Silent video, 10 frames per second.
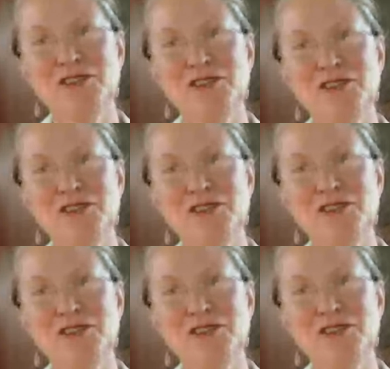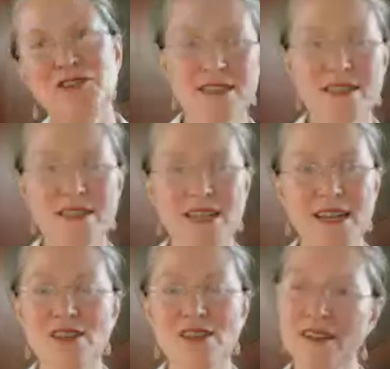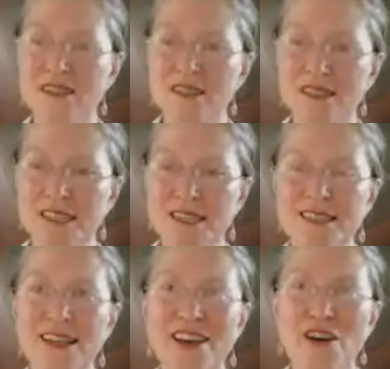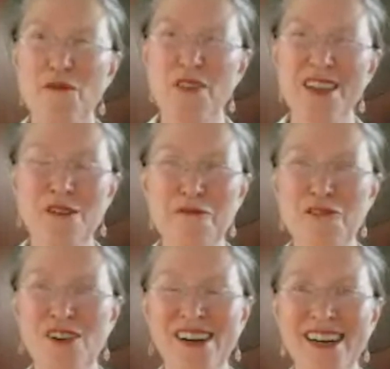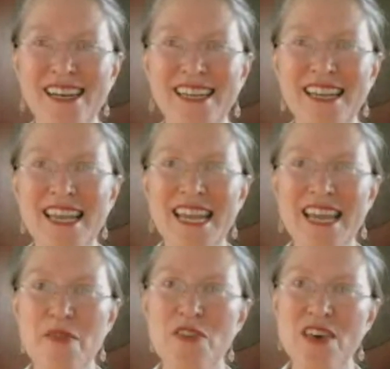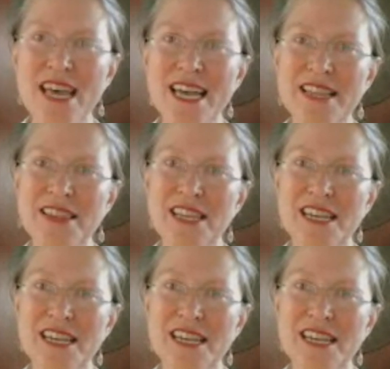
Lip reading: a source that's accredited, verified, and then,